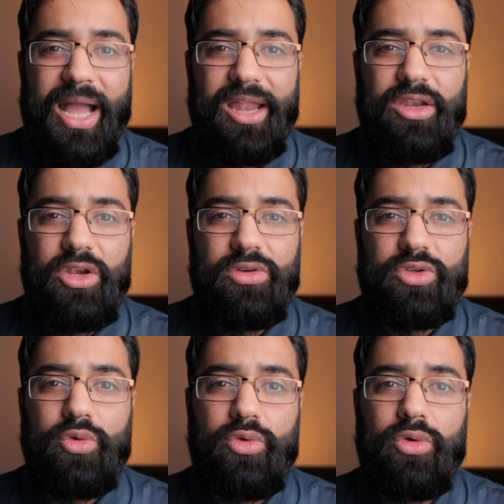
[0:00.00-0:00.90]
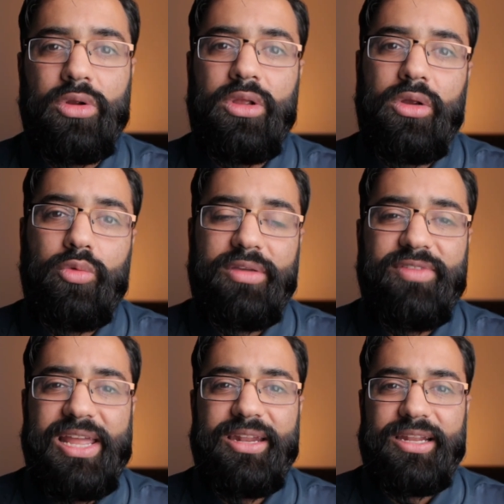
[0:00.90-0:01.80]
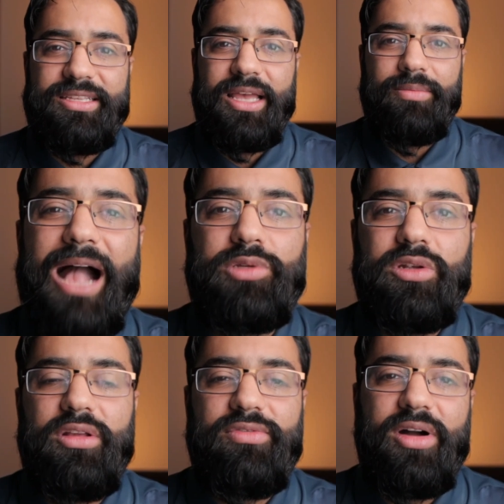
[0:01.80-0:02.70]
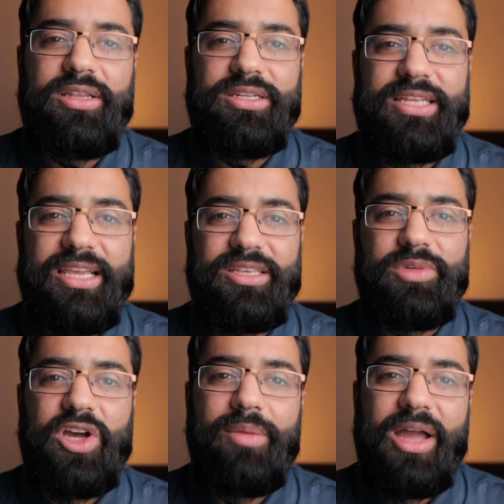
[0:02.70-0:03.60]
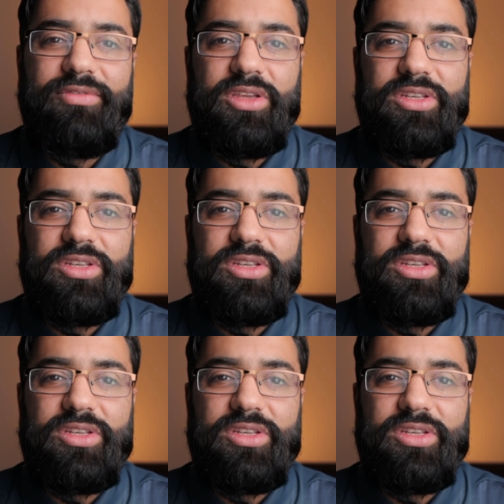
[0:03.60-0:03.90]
bad news or we fail an exam, absolutely fine to take some time out for